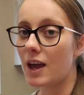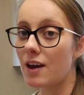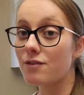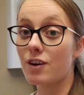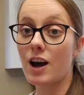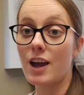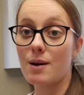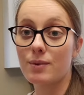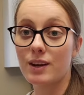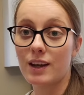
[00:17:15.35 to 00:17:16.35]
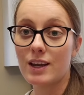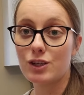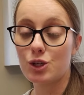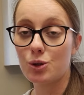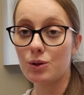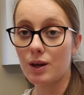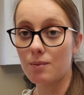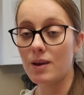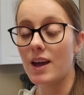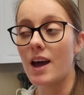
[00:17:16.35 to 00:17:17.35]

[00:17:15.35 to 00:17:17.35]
If I am going to get to them,